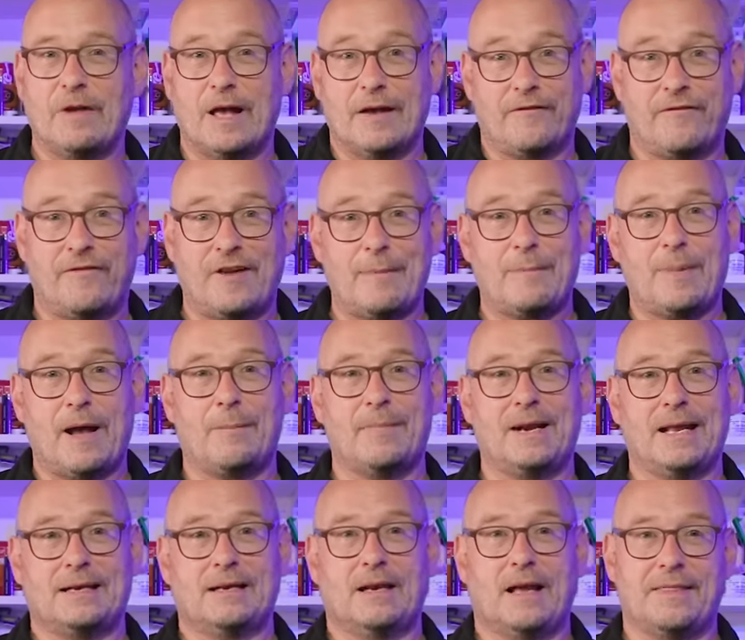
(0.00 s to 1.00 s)
a flip up
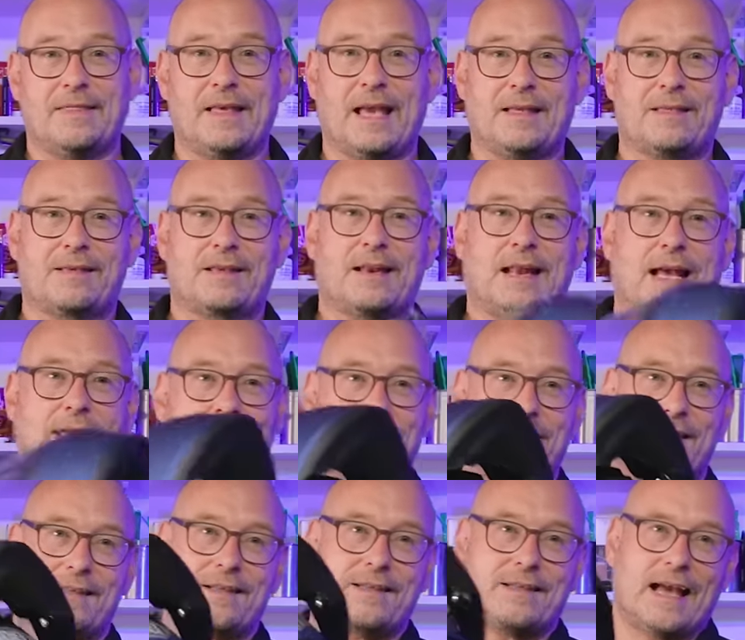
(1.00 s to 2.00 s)
lid like this can act
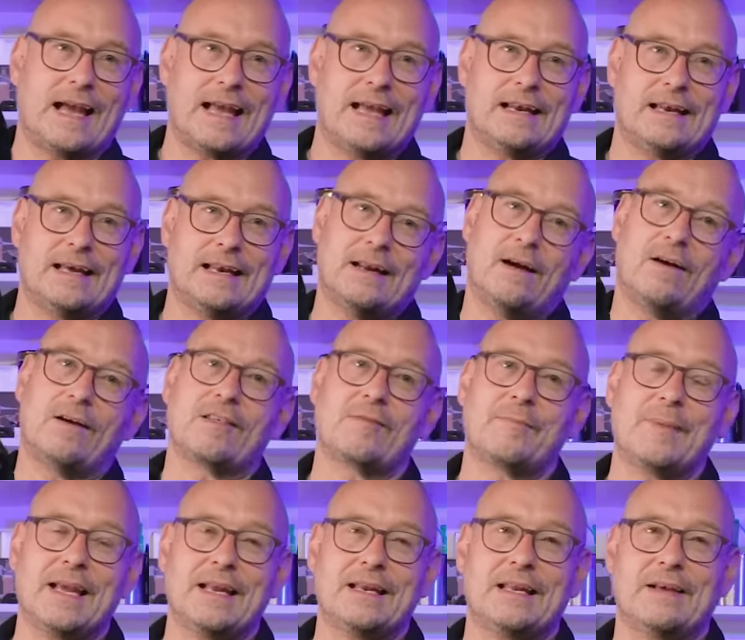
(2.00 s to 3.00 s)
as a sail in high
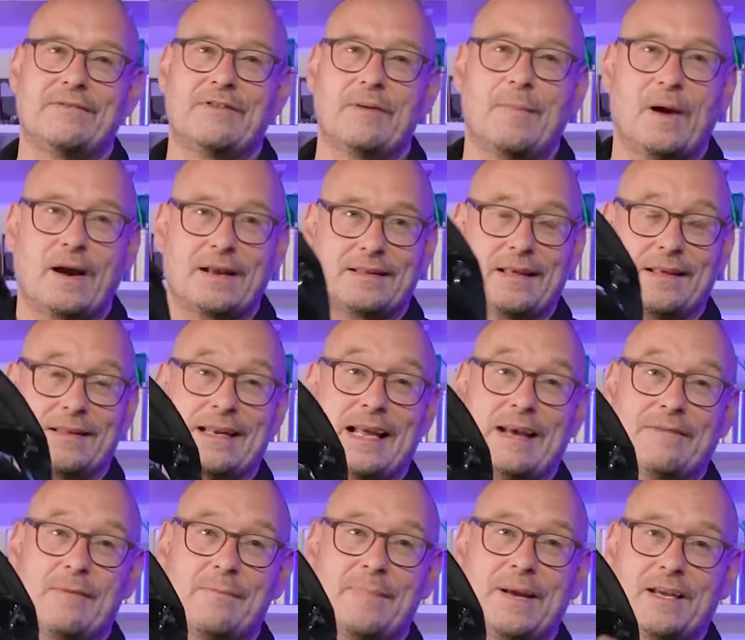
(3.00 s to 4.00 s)
speed if your bike doesn't
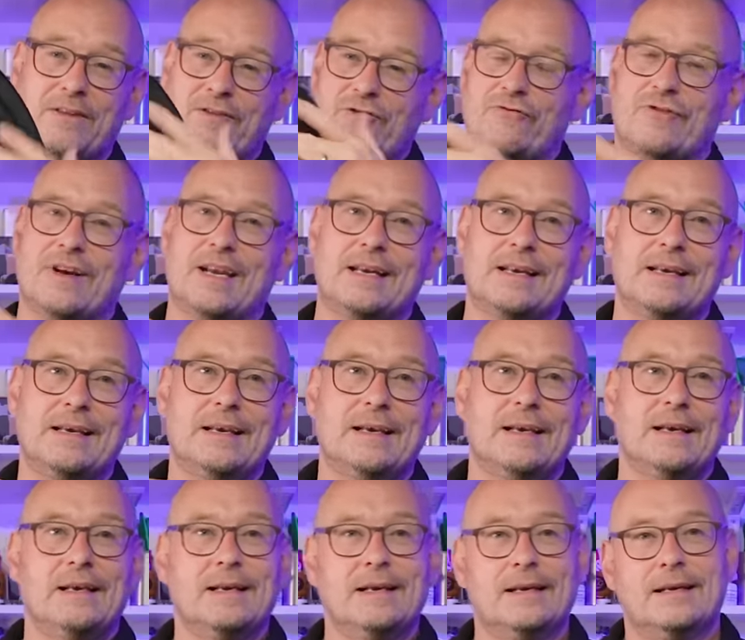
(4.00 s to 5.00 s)
have a big screen.
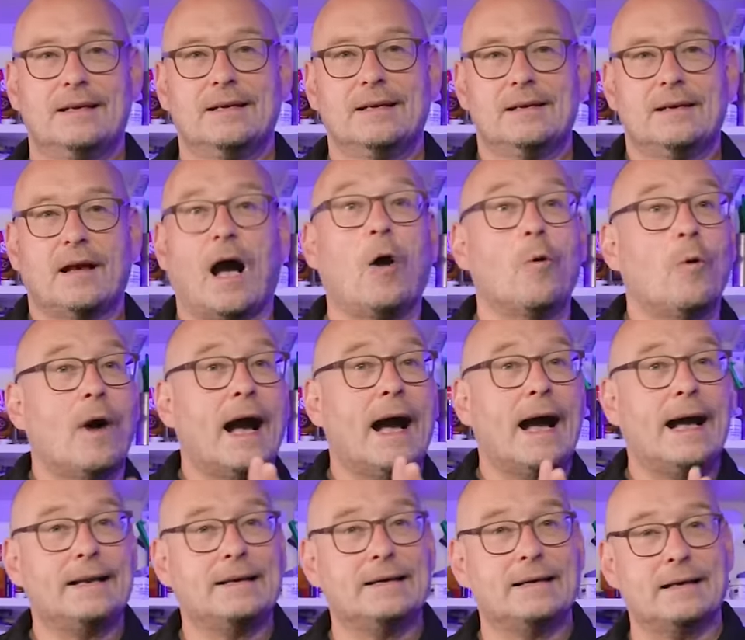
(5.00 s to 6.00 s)
Oh,
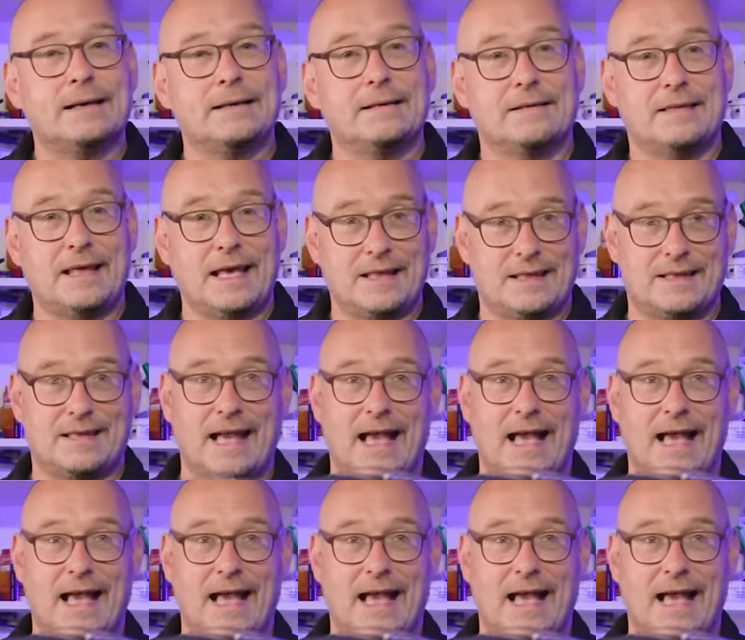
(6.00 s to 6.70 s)
and this